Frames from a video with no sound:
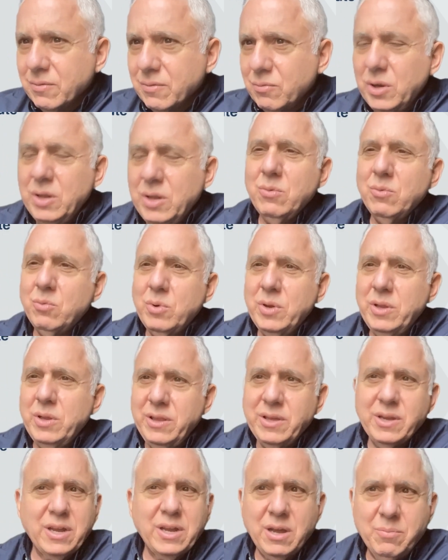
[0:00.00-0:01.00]
What are
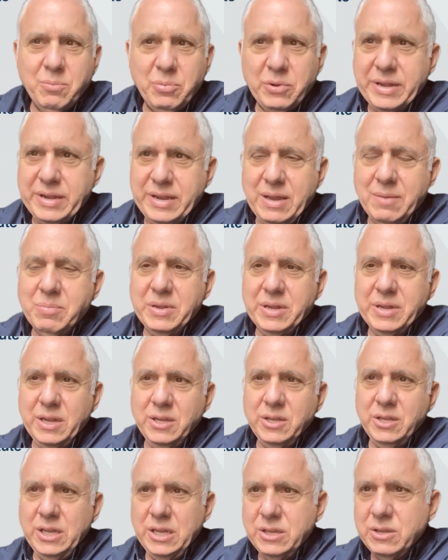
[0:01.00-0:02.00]
the couple steps that
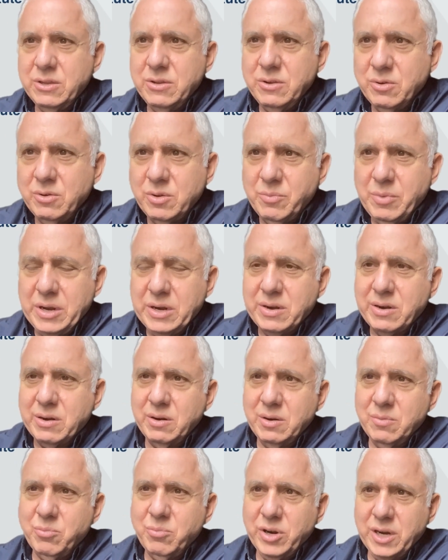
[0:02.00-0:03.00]
you need to do to make sure
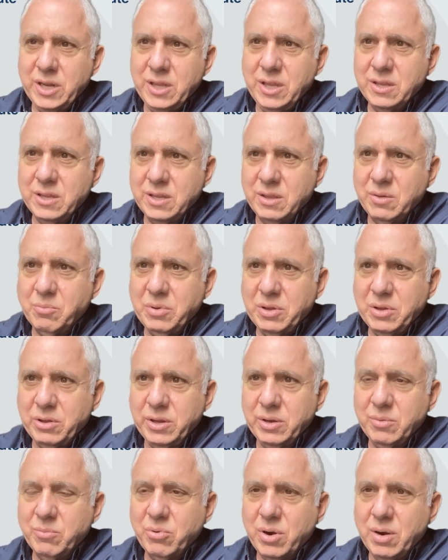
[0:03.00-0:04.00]
you bring it into the
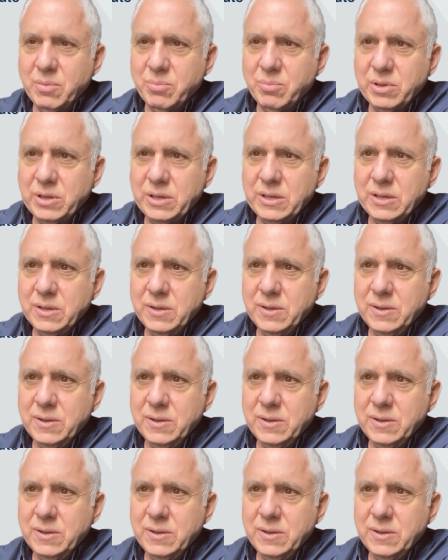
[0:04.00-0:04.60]
building properly?